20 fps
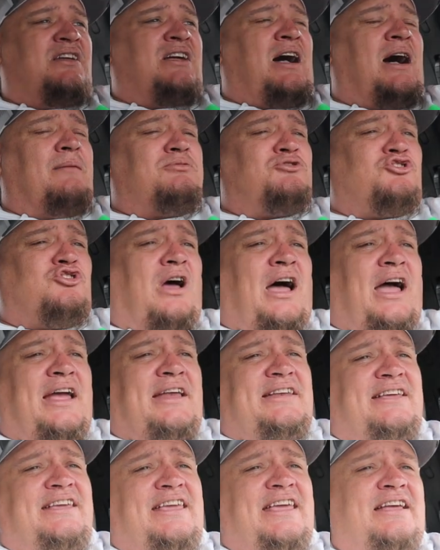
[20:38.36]
I'm
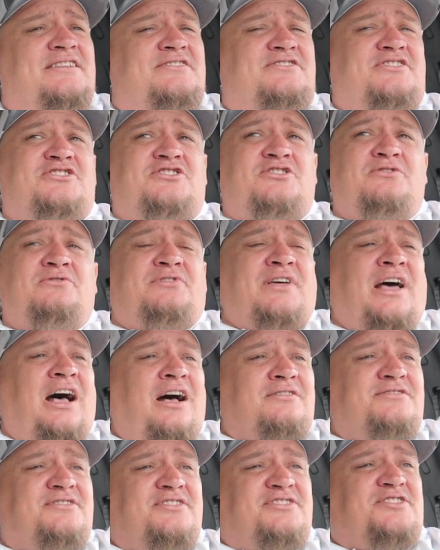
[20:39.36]
trying to get to two
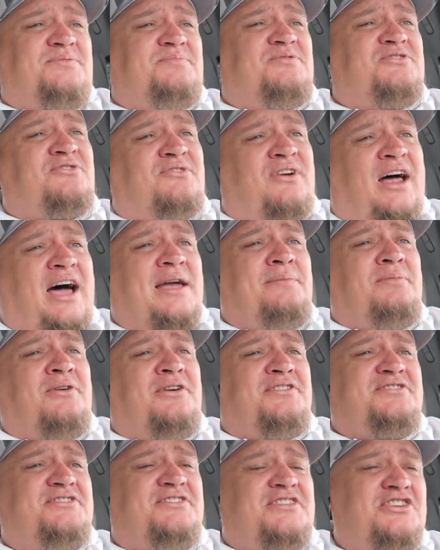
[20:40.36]
thousand
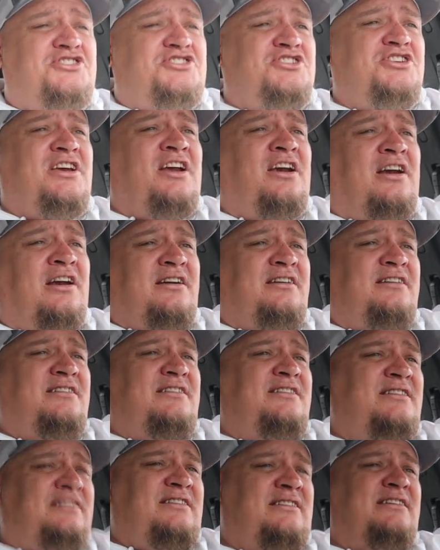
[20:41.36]
subscribers this year.
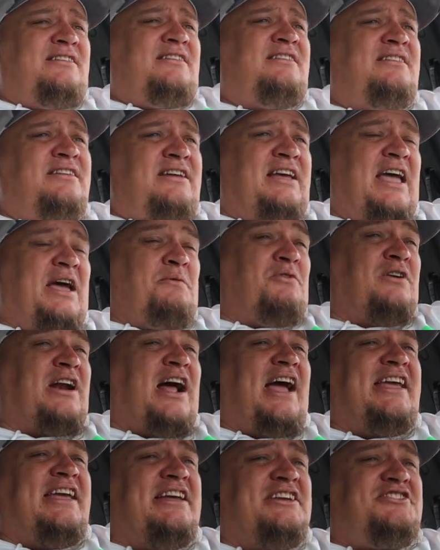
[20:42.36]
And when
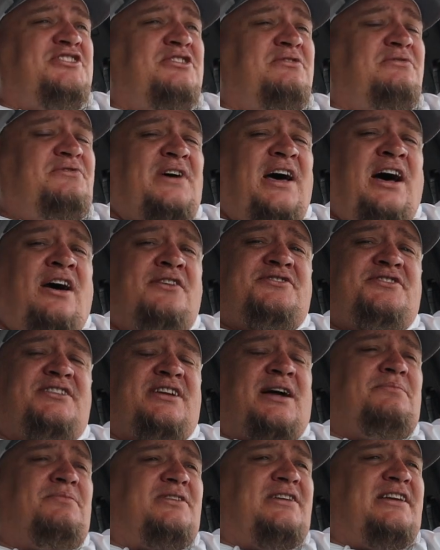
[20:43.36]
I hit two thousand,
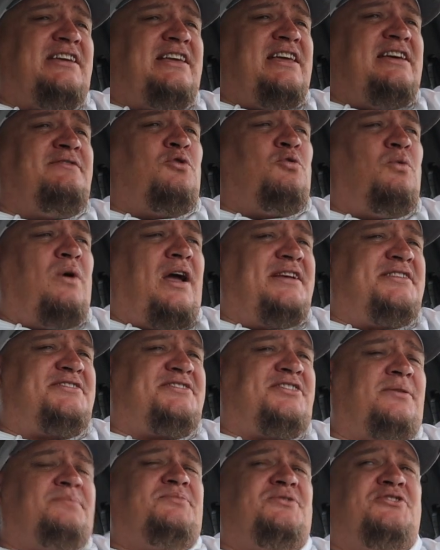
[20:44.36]
I'm going to give away
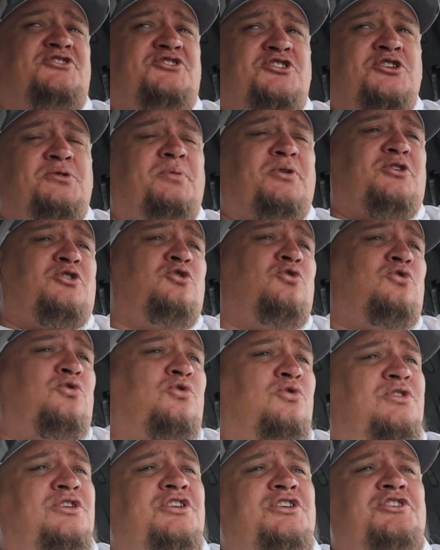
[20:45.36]
something super
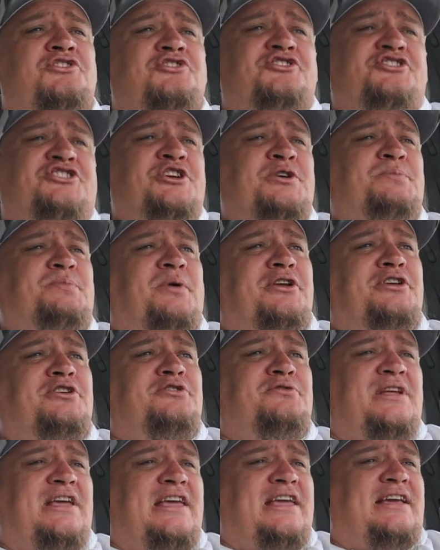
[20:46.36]
cool, super
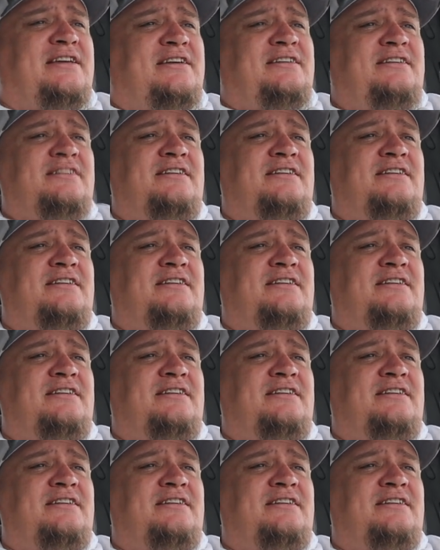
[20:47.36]
unique,